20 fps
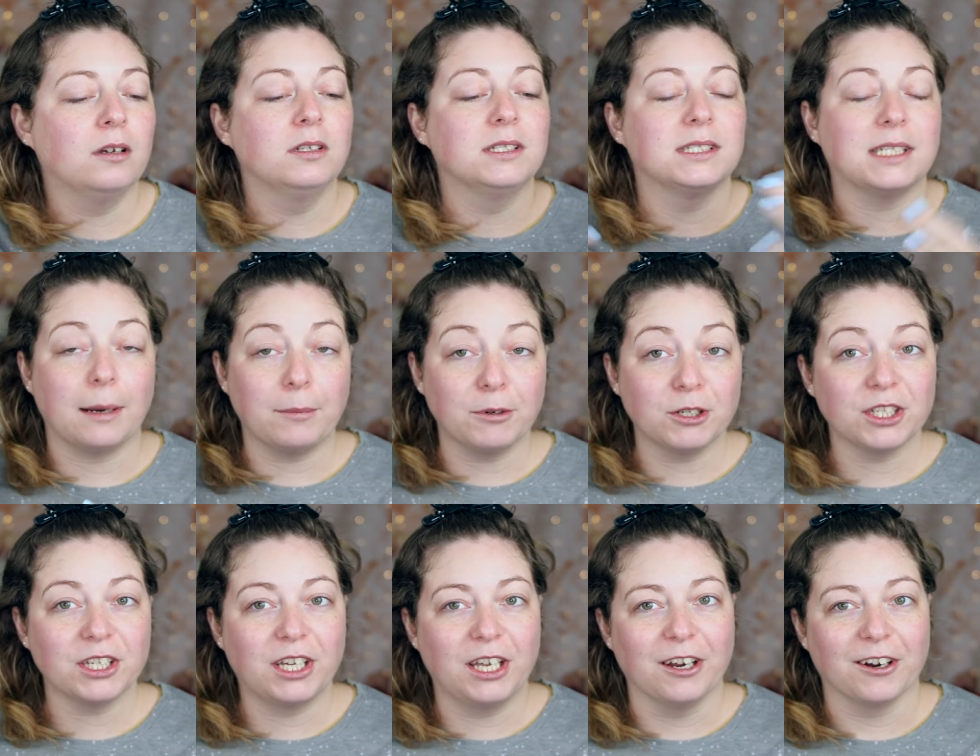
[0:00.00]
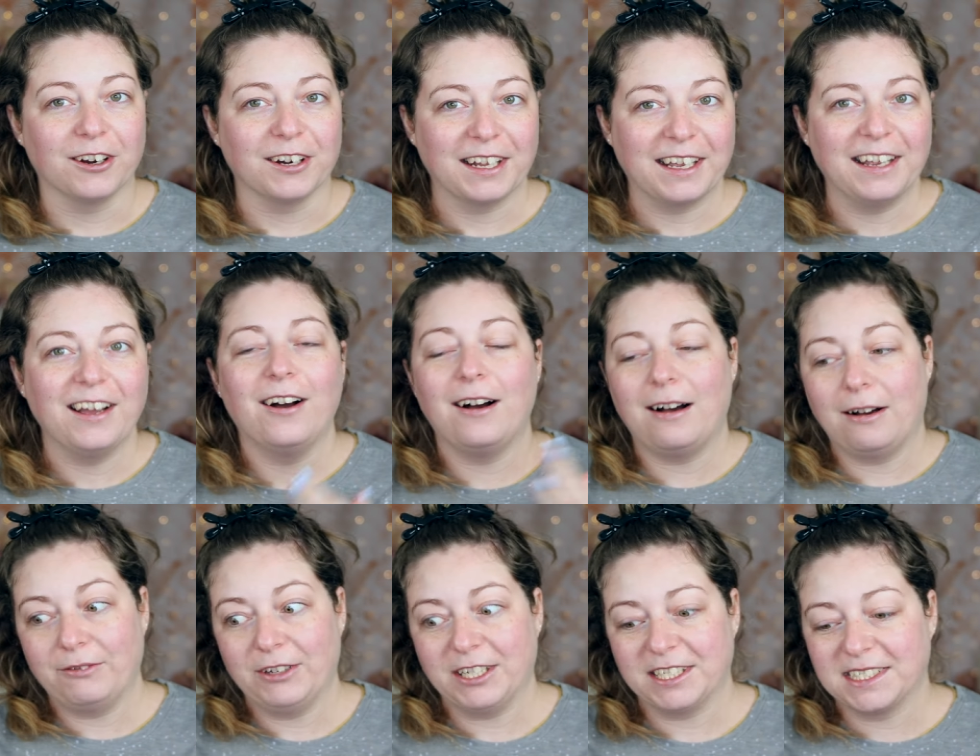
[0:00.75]
cybersecurity,
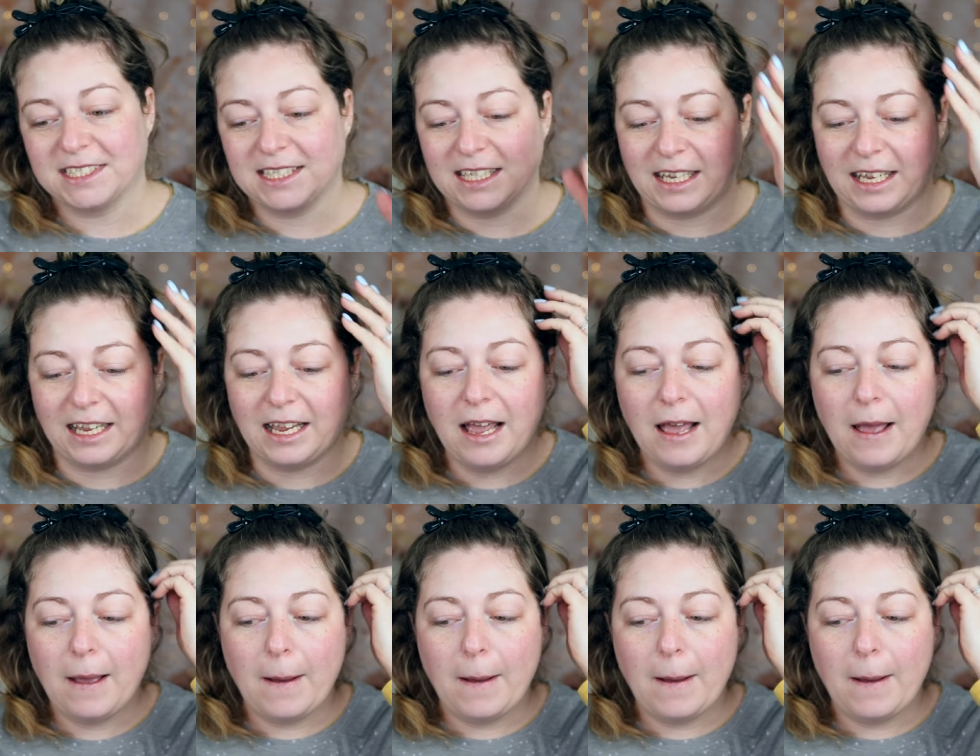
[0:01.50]
obviously,